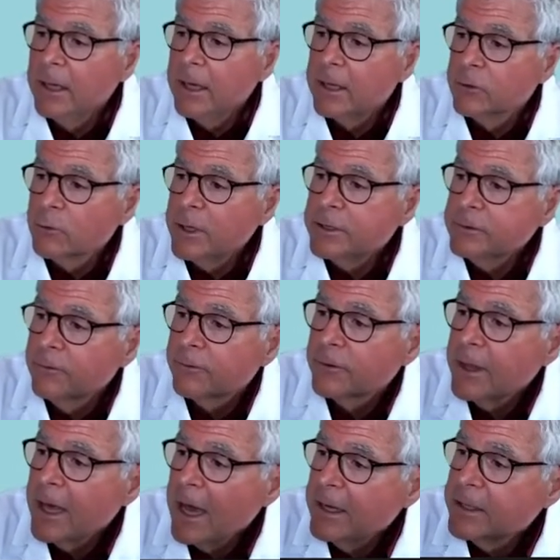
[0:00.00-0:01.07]
And the reason for
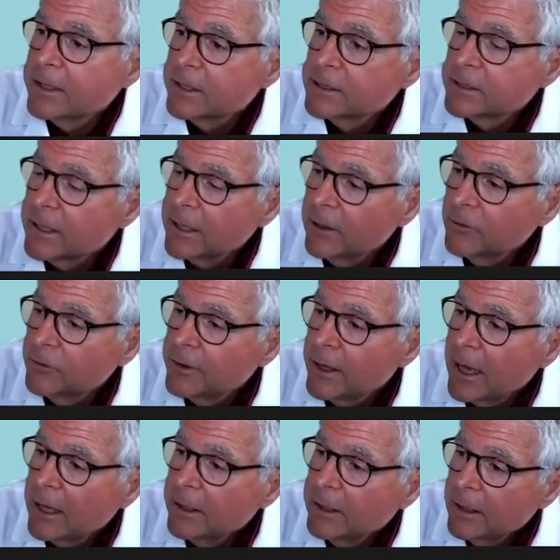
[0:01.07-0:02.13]
that is, is
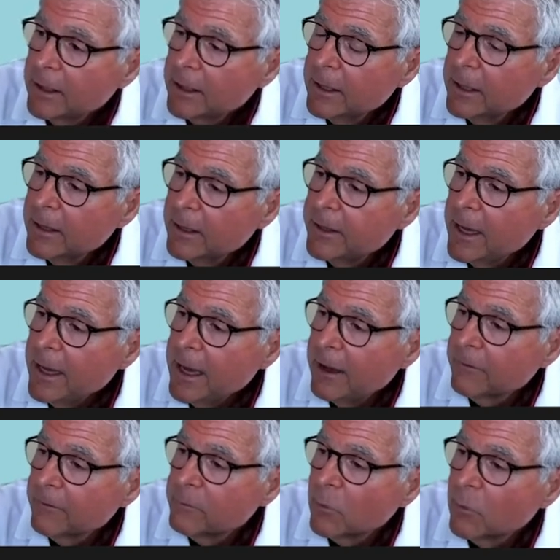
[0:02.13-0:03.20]
that they
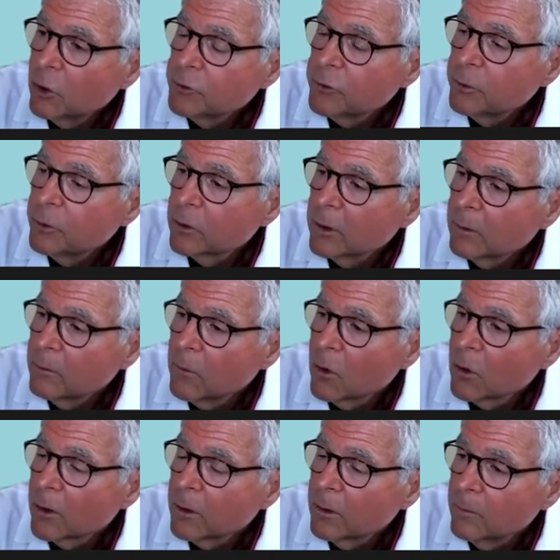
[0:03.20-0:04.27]
have multiple
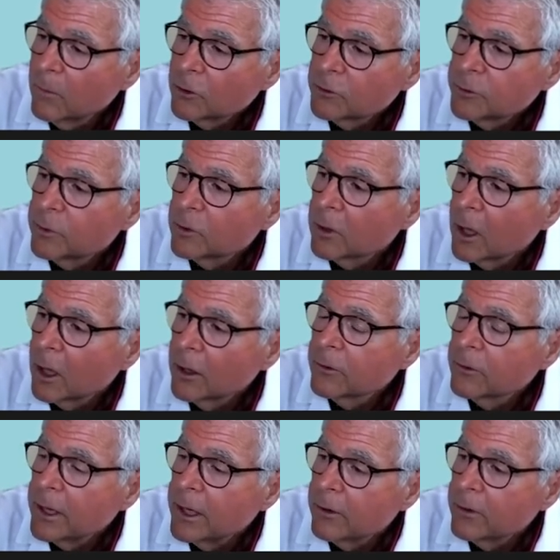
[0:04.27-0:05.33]
more multiple
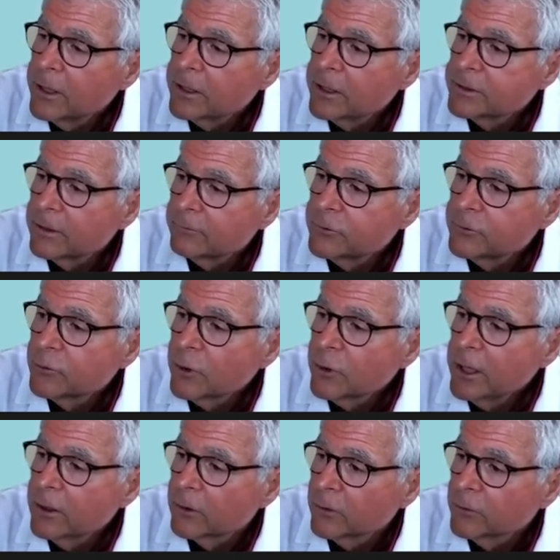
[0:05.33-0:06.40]
other areas of
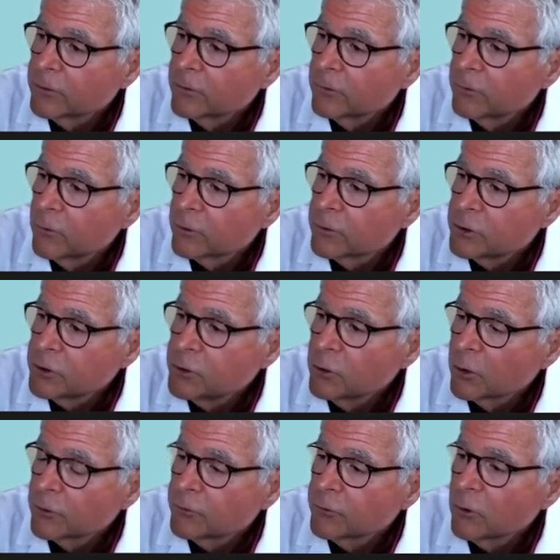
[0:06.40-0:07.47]
triggers for the
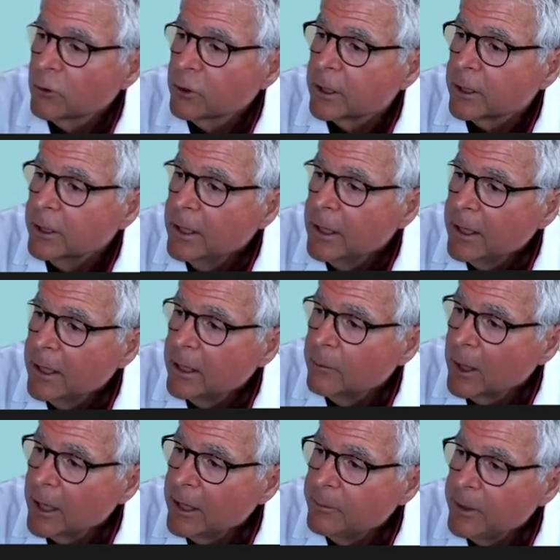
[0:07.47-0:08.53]
short circuit it
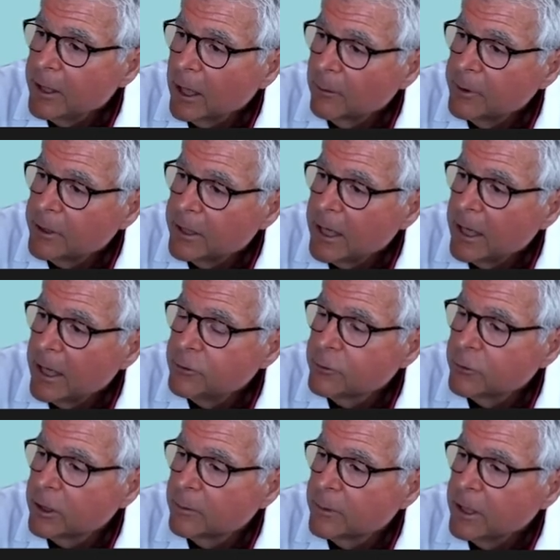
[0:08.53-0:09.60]
might be up in the
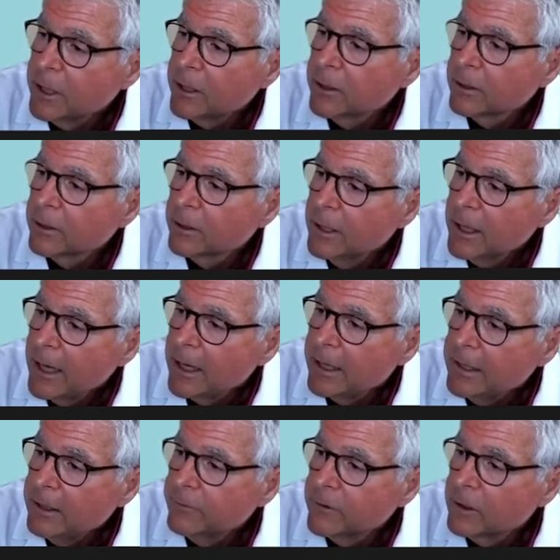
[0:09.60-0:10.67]
atrium here and
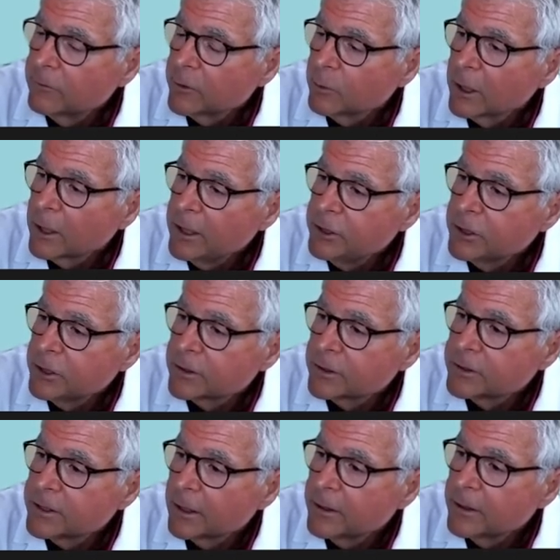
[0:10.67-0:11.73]
even if ablation is
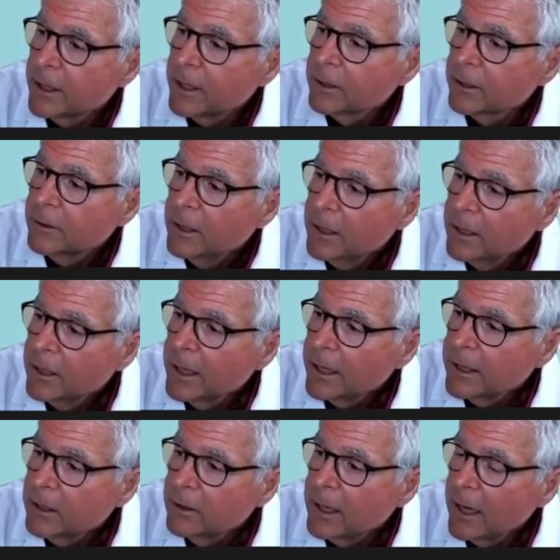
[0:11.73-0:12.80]
done there they
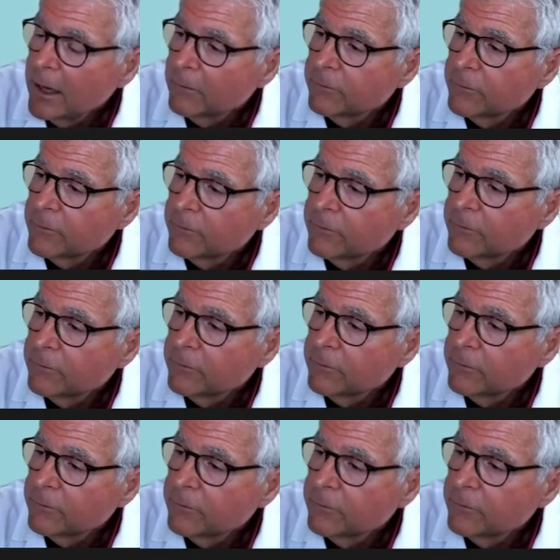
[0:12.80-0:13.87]
could have uh,
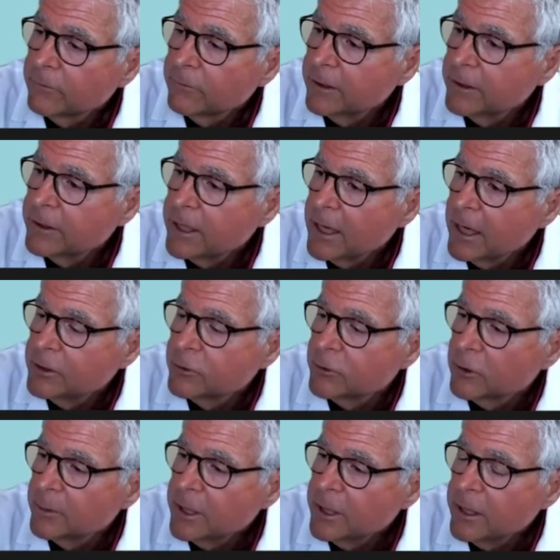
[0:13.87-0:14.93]
triggers down in the
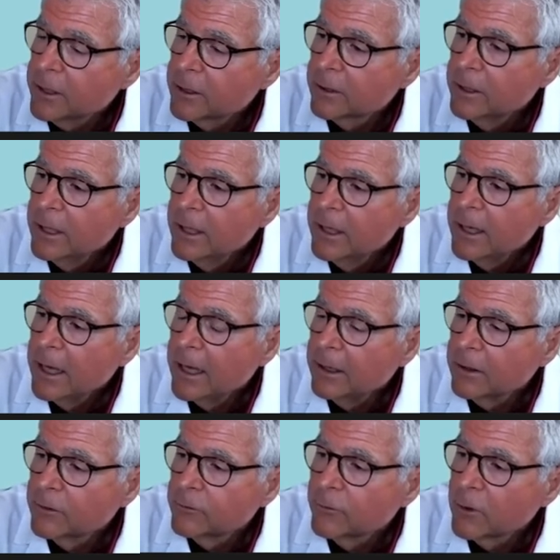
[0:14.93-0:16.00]
atrium here
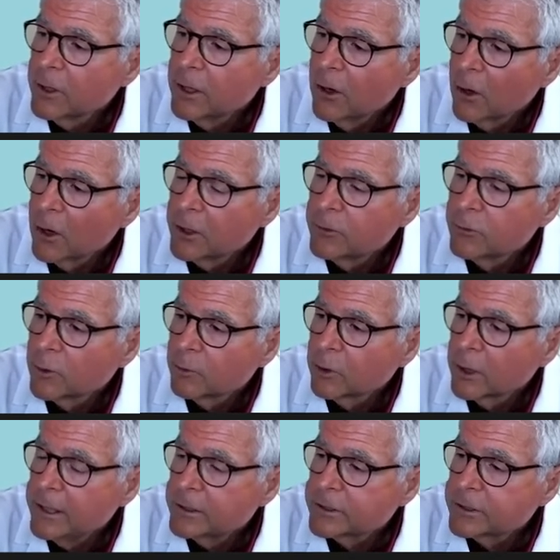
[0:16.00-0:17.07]
and it's very hard to
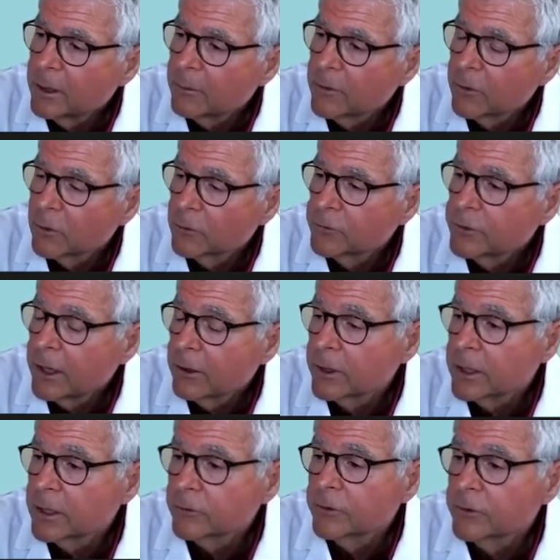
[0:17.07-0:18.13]
ablate some of those
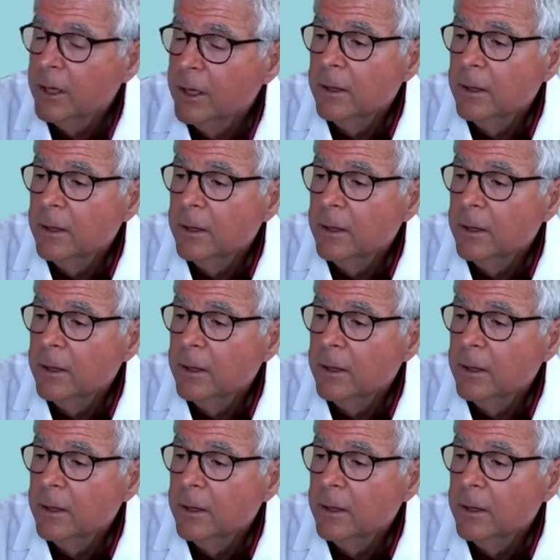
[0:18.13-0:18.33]
areas